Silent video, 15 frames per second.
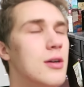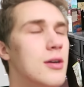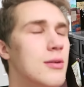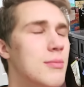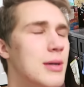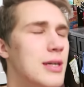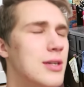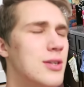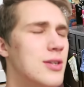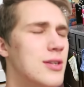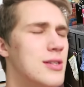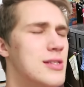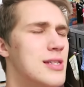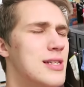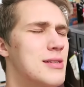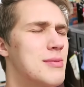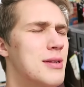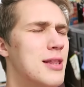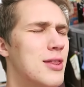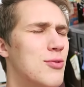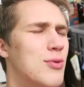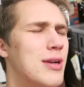Oh yeah. My goodness, that's
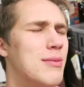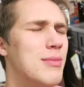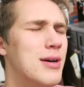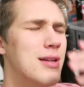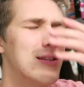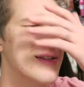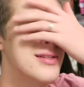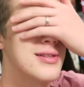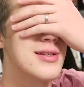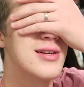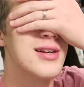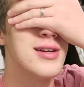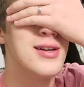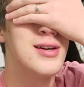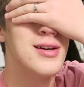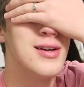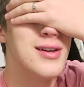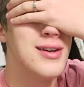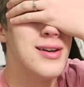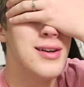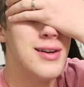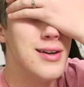been three months. Yeah, it's
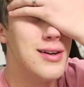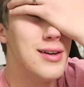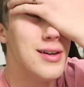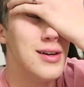been a while.